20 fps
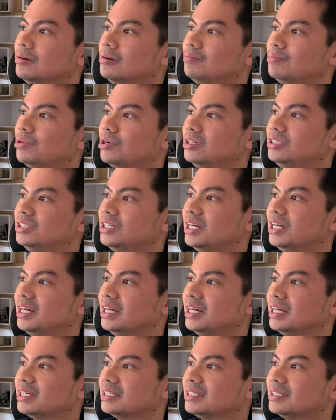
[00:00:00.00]

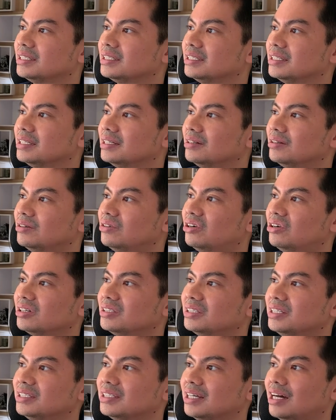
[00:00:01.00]
Projects,
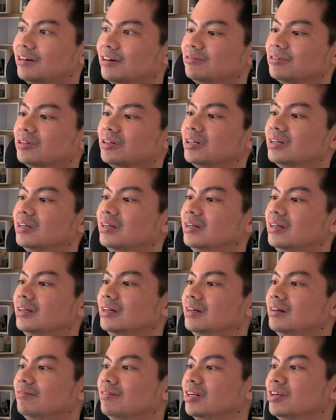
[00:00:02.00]
Rox is our,
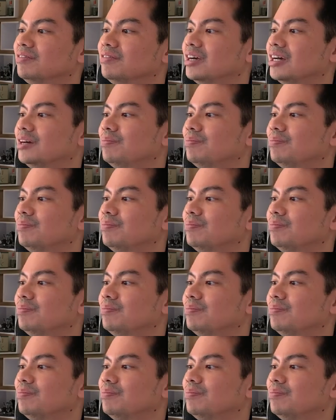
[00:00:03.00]
one of our